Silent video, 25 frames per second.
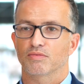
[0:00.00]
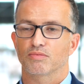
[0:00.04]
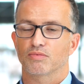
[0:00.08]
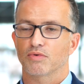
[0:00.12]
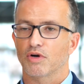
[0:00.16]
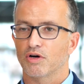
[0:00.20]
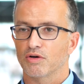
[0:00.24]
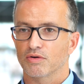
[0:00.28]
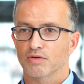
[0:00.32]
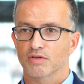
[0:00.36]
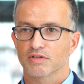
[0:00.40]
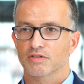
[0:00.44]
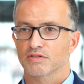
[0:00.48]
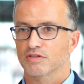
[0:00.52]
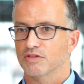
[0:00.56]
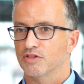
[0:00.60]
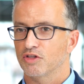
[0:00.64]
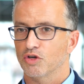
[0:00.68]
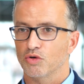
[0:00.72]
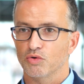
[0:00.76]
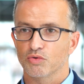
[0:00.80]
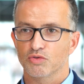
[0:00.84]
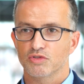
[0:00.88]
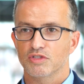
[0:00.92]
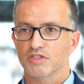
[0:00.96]
Wrong
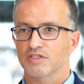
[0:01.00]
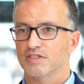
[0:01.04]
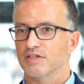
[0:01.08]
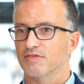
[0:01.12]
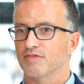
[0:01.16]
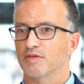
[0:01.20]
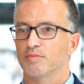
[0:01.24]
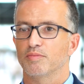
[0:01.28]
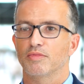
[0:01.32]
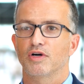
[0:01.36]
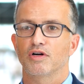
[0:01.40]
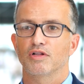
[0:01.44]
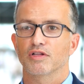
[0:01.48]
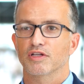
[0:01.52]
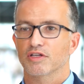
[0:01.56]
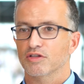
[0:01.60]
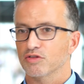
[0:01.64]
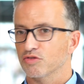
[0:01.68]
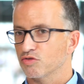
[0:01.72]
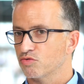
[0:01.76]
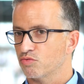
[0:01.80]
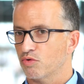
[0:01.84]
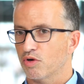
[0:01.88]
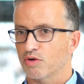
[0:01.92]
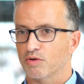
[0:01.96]
doses of the
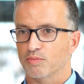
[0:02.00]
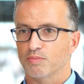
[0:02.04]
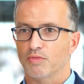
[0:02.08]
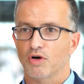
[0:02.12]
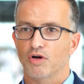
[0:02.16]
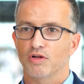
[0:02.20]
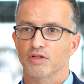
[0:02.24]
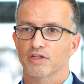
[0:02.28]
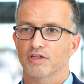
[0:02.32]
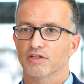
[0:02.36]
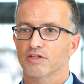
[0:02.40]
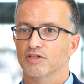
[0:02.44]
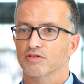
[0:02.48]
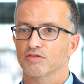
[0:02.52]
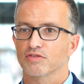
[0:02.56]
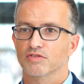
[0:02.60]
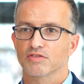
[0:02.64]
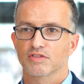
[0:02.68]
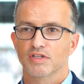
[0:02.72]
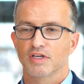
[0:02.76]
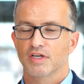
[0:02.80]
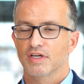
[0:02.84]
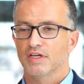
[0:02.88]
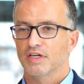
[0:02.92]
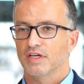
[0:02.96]
molecules, wrong
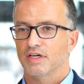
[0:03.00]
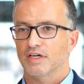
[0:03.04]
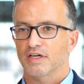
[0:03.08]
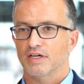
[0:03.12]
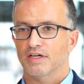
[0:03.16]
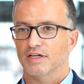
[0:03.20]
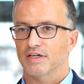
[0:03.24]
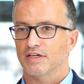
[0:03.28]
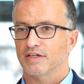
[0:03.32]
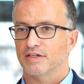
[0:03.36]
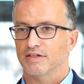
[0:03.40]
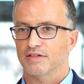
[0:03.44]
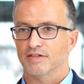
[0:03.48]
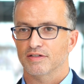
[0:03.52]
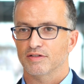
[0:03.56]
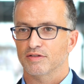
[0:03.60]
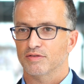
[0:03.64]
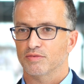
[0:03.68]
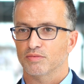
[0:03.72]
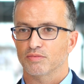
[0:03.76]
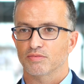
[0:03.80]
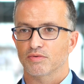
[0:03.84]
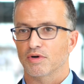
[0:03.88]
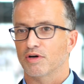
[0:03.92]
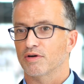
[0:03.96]
molecules,
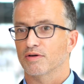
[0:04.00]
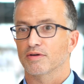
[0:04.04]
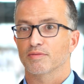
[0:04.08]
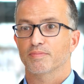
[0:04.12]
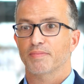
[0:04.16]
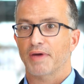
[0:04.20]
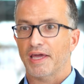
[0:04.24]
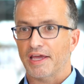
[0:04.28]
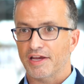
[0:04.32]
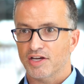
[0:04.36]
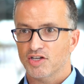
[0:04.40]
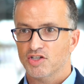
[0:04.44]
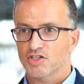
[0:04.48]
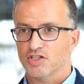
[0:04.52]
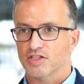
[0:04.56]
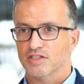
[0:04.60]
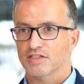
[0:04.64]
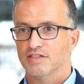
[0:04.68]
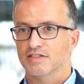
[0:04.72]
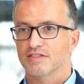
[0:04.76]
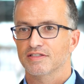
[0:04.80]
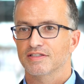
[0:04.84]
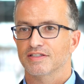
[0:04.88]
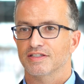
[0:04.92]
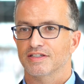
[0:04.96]
wrong
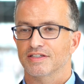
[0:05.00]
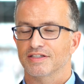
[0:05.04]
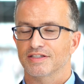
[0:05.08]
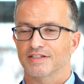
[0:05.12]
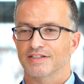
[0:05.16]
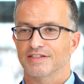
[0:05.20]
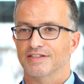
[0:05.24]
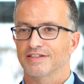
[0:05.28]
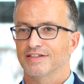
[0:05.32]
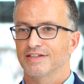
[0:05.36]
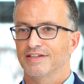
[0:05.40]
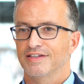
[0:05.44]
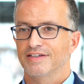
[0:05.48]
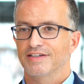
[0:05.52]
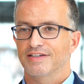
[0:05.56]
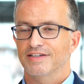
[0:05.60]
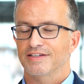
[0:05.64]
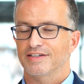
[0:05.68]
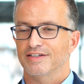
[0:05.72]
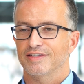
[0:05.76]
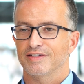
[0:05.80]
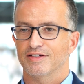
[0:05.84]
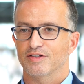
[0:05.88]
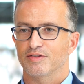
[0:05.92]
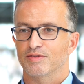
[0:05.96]
patients,
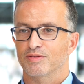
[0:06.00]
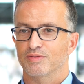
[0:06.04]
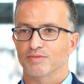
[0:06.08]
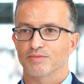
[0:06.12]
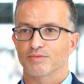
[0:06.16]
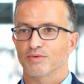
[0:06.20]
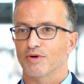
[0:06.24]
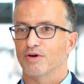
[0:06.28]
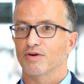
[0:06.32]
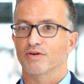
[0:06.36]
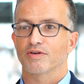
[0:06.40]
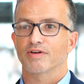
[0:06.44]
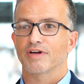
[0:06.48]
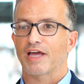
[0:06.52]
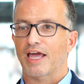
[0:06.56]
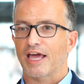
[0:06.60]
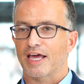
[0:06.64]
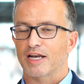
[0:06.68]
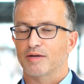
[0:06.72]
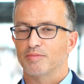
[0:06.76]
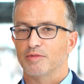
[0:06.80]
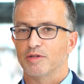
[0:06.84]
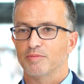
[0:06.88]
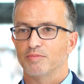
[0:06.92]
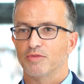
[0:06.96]
wrong
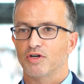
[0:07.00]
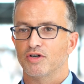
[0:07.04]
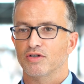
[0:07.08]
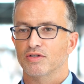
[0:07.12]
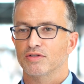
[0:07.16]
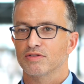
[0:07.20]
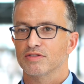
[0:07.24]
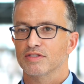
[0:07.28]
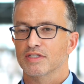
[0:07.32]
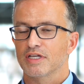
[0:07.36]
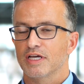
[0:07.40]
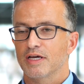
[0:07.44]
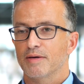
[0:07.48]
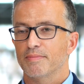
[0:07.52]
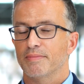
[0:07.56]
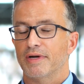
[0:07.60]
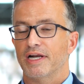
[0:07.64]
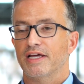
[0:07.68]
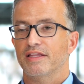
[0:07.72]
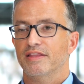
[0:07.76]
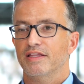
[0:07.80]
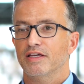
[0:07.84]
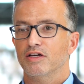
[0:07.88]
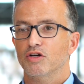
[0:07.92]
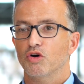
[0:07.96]
animal models.
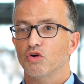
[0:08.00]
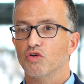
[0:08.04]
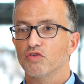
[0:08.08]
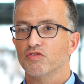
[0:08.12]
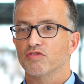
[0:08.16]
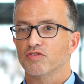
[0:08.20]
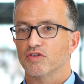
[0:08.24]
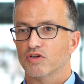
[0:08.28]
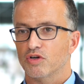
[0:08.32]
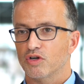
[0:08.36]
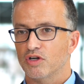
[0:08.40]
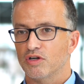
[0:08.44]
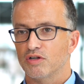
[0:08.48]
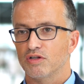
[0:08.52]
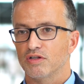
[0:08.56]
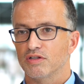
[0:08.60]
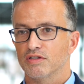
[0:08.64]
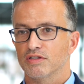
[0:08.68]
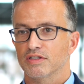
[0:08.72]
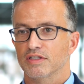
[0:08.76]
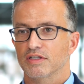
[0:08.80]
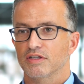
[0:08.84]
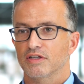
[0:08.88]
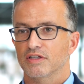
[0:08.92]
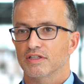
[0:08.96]
But I think
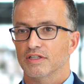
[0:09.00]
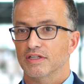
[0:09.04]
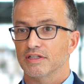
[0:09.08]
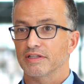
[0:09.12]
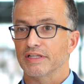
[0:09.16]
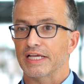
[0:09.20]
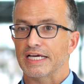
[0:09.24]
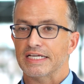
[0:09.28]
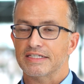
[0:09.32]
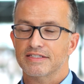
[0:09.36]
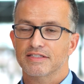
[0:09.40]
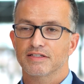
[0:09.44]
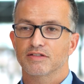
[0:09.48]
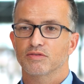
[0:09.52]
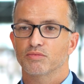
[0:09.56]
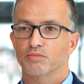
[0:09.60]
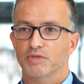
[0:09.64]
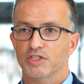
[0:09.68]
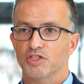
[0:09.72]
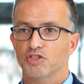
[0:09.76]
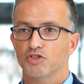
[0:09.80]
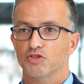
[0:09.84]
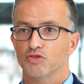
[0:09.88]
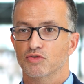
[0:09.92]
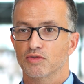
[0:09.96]
overall, the lesson
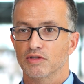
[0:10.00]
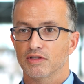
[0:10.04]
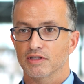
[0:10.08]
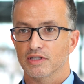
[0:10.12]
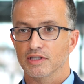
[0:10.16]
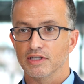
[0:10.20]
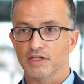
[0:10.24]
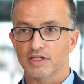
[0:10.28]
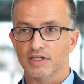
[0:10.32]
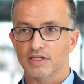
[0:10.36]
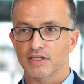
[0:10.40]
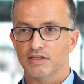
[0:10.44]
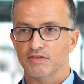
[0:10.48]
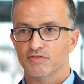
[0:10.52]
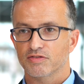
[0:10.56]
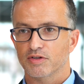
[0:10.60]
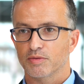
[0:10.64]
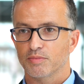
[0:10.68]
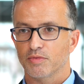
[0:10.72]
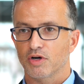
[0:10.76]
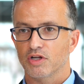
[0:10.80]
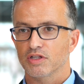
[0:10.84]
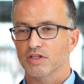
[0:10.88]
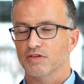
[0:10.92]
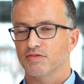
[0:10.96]
we should learn
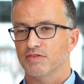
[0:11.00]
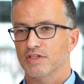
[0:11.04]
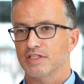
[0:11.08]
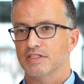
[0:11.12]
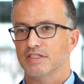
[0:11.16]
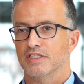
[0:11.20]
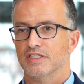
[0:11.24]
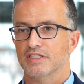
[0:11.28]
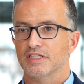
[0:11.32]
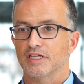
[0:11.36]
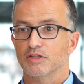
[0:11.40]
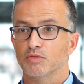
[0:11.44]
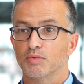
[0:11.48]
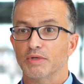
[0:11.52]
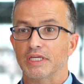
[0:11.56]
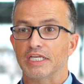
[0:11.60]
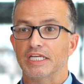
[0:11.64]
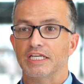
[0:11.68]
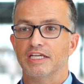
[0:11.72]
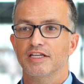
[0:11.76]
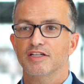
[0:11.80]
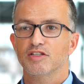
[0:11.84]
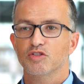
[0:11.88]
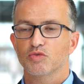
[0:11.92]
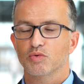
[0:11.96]
from all of this is that we
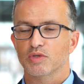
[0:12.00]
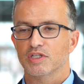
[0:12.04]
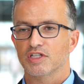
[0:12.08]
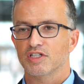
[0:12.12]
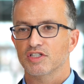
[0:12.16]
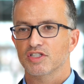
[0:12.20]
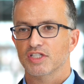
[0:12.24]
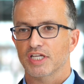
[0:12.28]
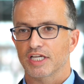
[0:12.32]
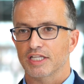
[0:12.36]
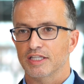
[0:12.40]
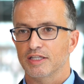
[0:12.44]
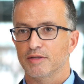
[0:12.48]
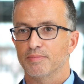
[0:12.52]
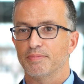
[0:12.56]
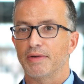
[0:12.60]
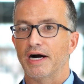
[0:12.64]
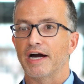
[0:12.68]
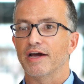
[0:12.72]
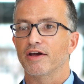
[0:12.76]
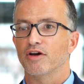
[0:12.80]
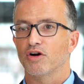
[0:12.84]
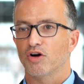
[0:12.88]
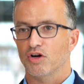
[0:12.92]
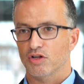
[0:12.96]
need to understand the
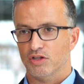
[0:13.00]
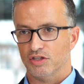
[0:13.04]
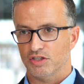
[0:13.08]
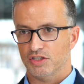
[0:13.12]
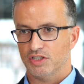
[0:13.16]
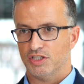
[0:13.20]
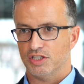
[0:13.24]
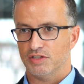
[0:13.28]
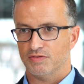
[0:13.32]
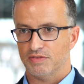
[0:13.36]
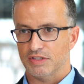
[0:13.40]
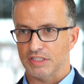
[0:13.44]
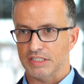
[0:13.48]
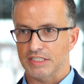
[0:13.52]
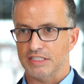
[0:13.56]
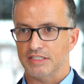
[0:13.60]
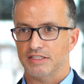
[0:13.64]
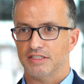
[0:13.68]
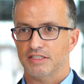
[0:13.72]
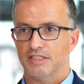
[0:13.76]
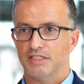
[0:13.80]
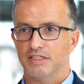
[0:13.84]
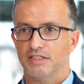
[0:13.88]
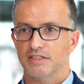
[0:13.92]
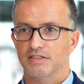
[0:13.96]
biology of the
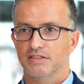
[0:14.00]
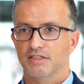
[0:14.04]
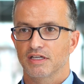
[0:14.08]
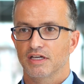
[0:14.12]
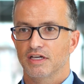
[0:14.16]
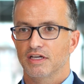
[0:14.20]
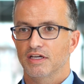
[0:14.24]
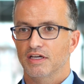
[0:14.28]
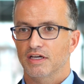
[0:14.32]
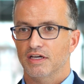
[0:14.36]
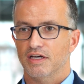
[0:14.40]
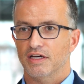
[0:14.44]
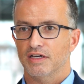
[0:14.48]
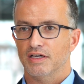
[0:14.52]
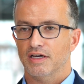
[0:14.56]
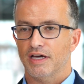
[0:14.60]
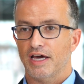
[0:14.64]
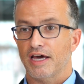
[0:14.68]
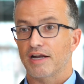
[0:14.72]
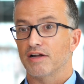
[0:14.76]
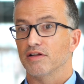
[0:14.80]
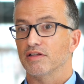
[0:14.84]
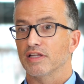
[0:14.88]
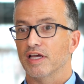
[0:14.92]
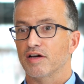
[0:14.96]
disease
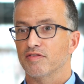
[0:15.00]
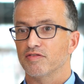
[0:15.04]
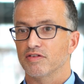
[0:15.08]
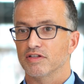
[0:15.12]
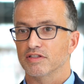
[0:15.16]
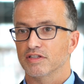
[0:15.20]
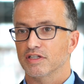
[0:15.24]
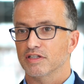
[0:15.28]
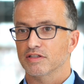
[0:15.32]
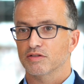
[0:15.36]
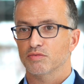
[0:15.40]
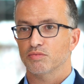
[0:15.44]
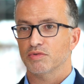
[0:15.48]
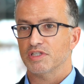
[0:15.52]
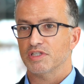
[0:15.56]
at a level that